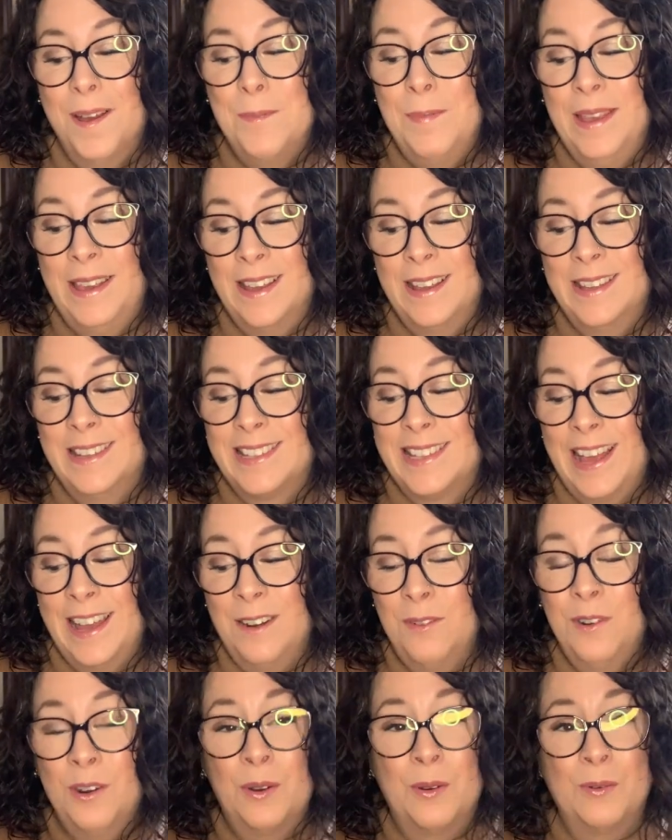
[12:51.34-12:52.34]
because, I
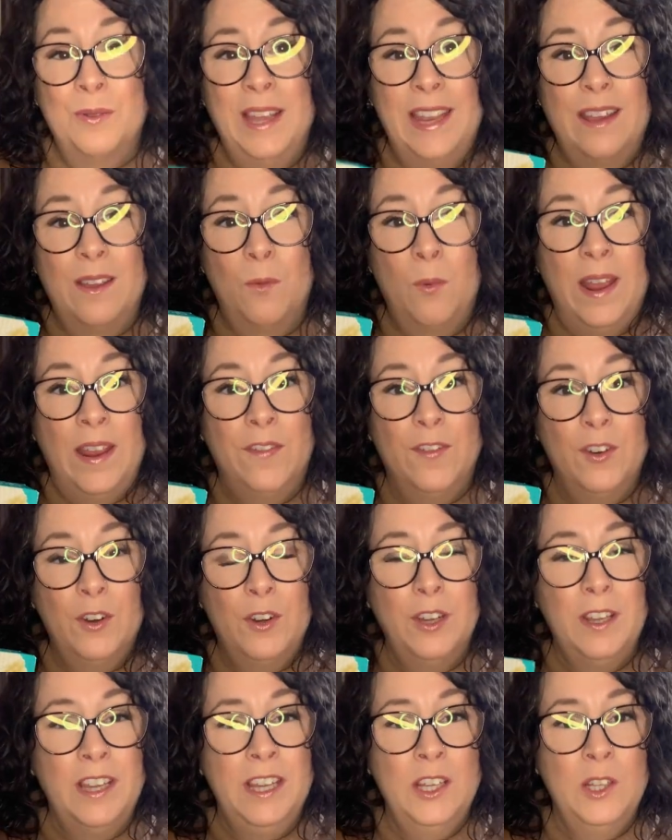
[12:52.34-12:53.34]
don't know, like, wafer
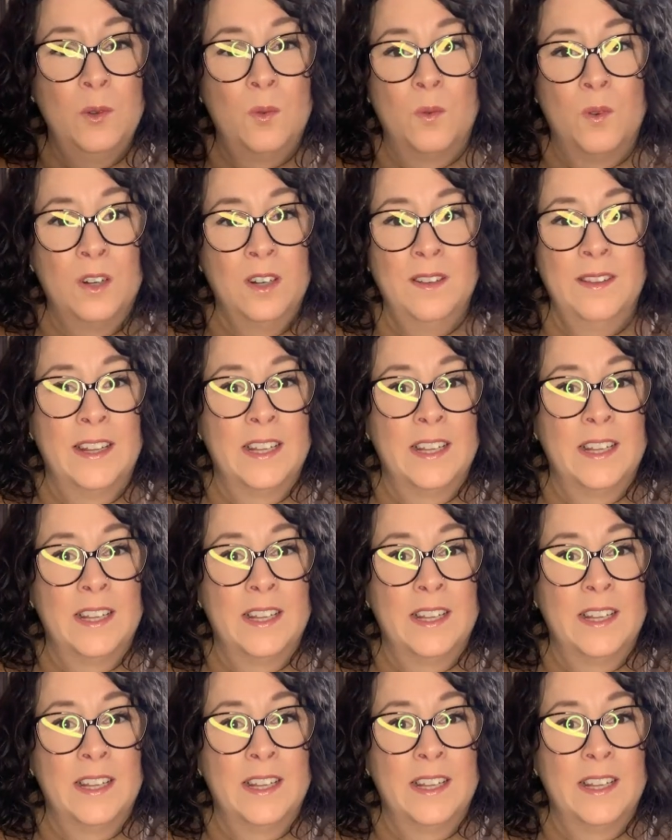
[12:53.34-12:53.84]
cookies weren't